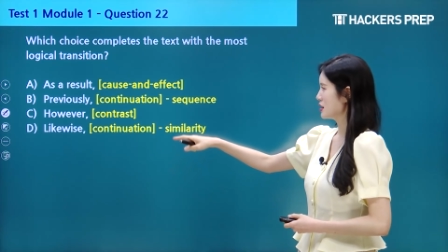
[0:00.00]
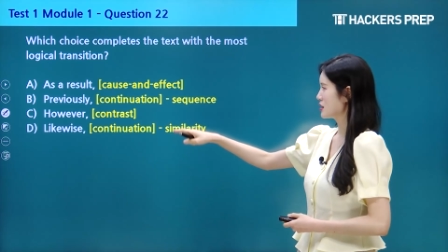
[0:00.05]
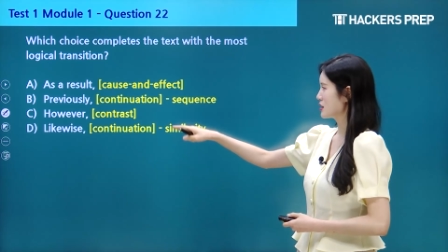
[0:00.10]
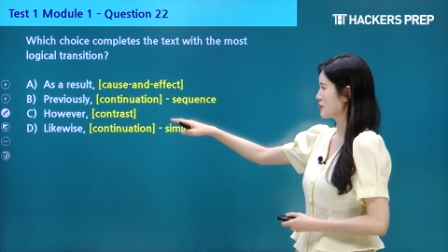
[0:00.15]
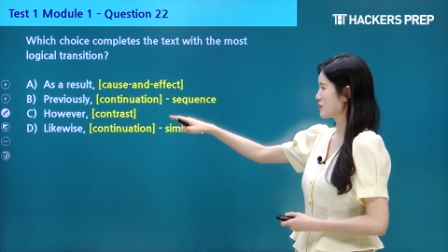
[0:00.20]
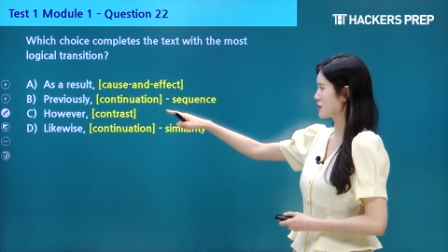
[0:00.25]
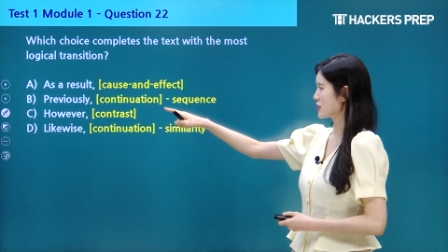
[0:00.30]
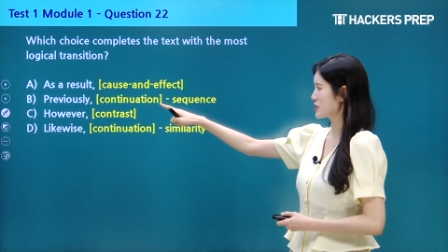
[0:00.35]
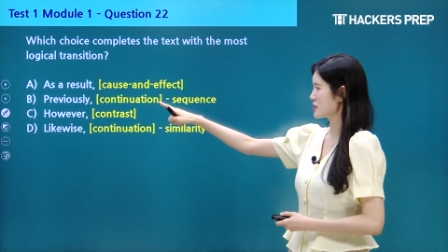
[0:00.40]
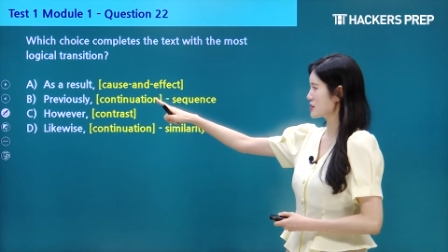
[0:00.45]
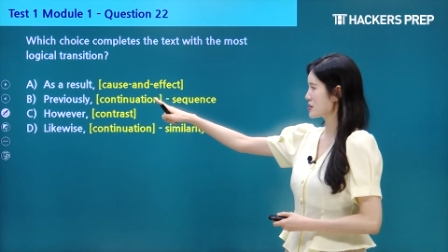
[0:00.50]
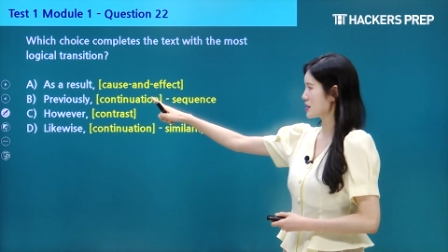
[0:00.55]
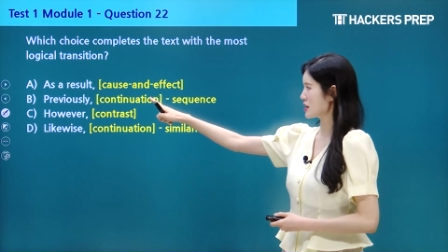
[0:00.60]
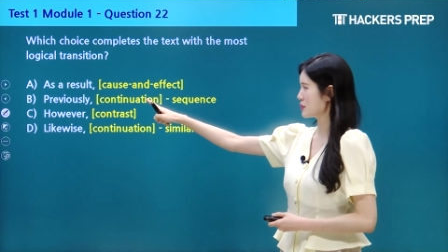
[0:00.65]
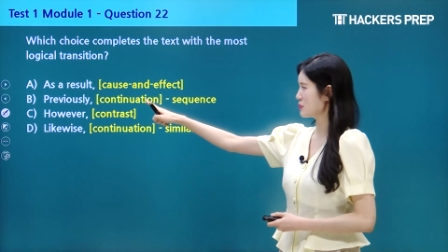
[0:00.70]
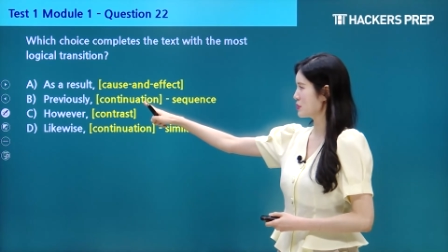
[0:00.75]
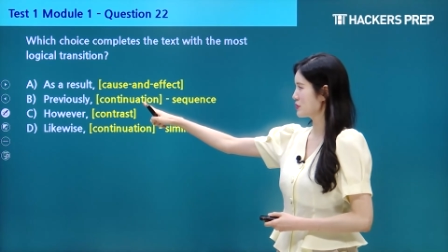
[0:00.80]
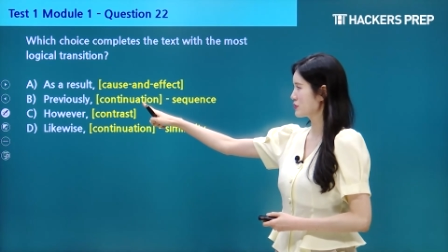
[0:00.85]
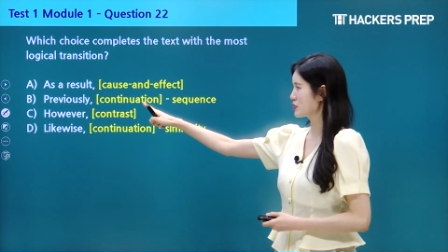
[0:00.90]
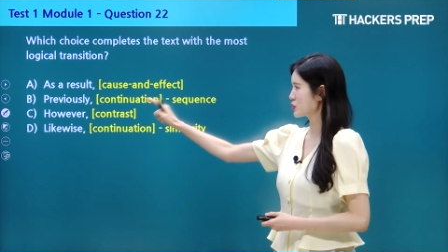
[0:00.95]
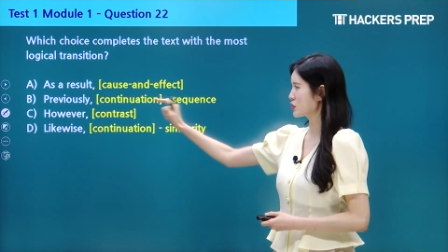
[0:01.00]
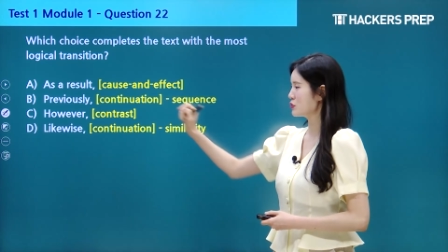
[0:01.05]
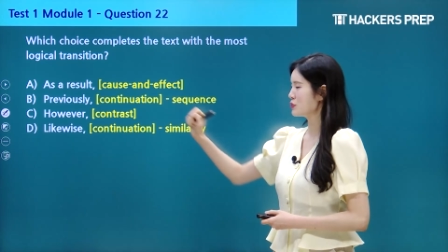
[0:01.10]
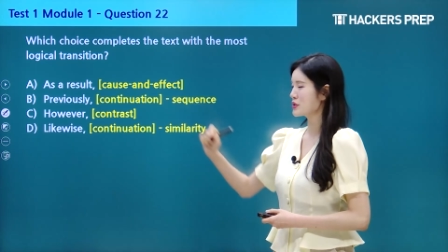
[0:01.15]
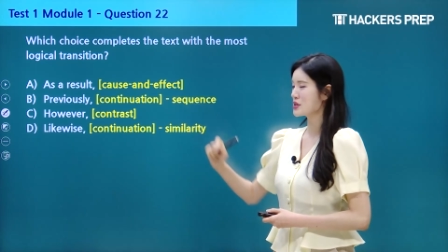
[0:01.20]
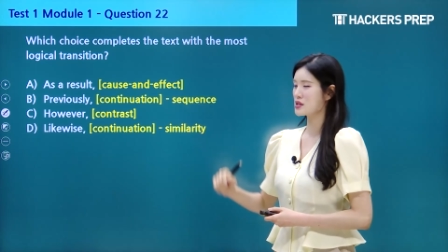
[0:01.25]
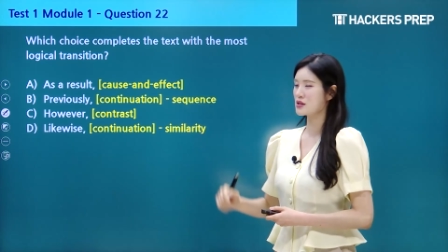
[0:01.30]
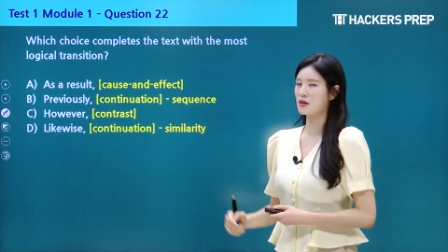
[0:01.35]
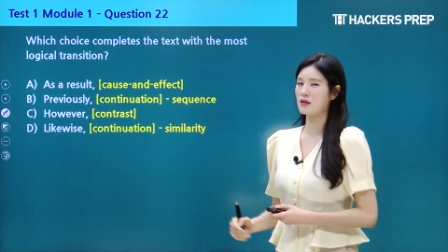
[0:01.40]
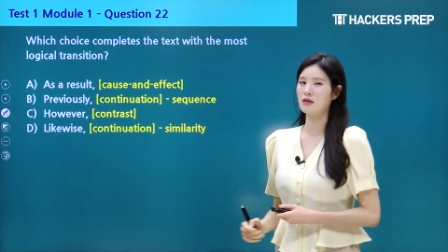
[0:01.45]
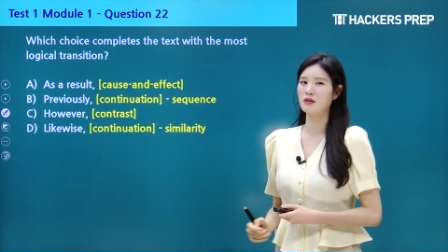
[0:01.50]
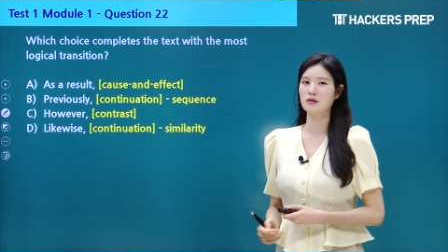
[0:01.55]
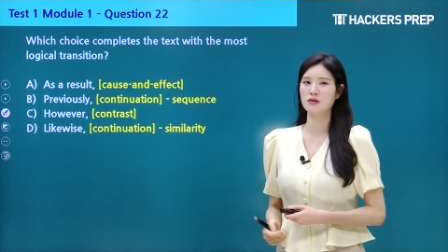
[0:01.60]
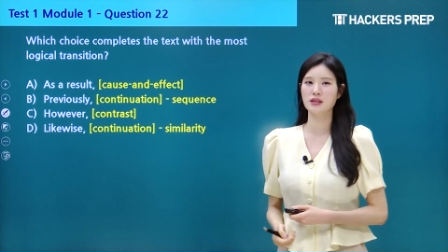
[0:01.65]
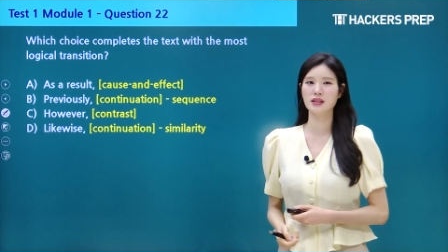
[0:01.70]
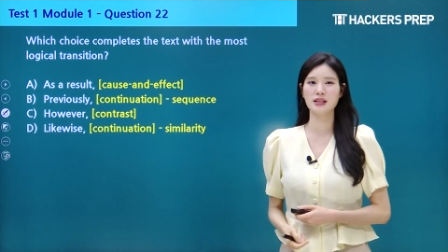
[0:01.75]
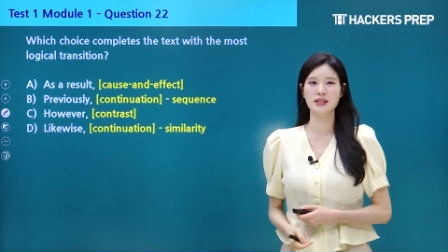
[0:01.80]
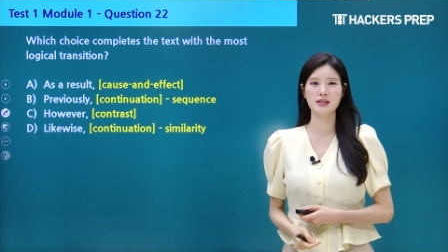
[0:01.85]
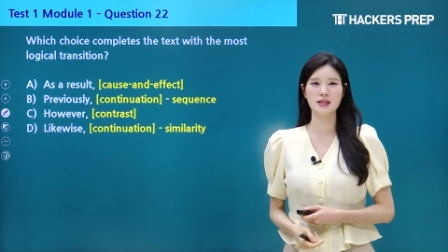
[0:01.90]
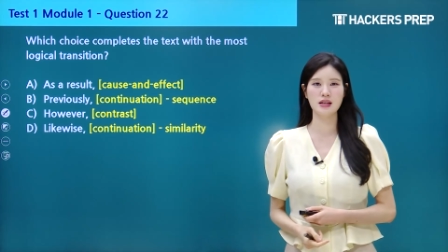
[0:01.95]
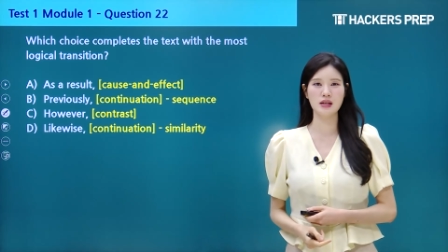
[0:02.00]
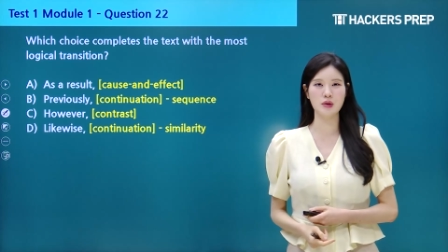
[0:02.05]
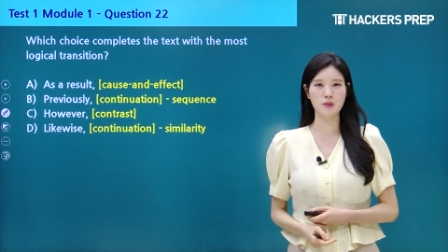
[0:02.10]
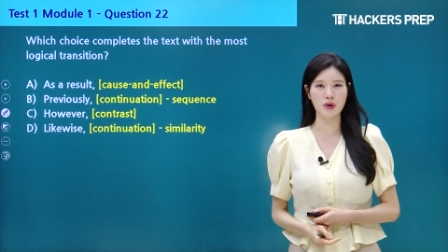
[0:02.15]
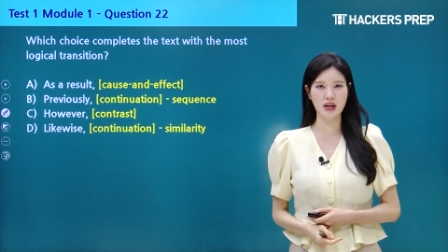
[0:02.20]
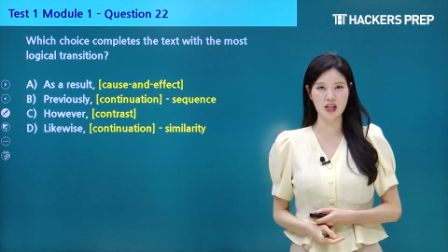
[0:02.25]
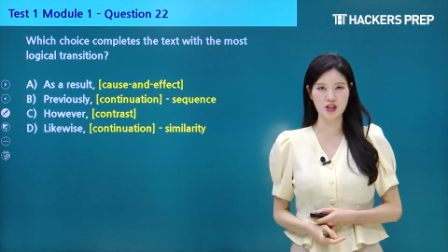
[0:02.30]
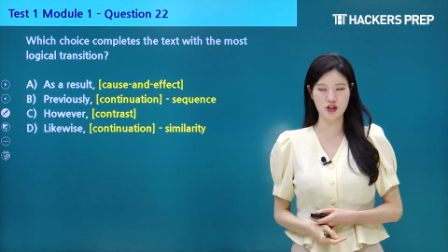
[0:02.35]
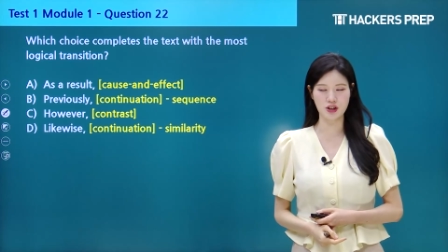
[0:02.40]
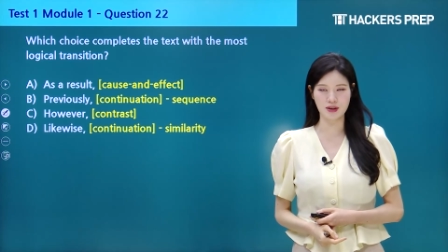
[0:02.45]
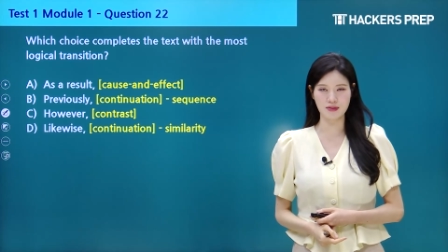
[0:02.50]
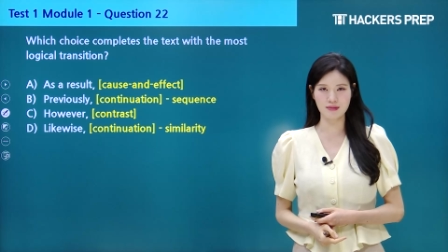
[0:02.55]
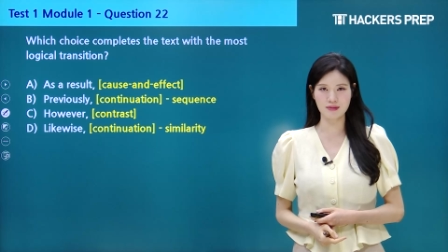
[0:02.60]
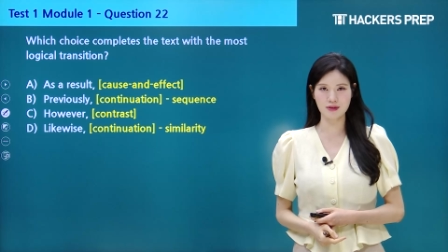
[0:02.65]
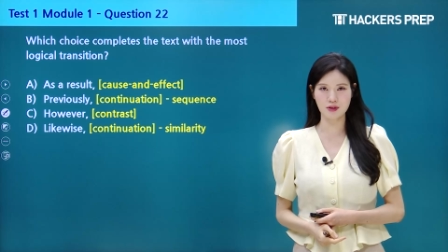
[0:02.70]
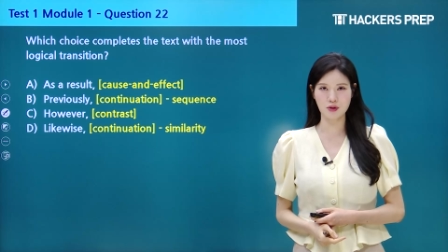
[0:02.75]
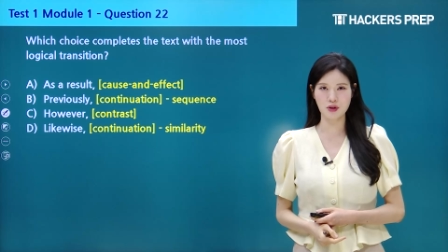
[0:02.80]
The first type of group is called continuation,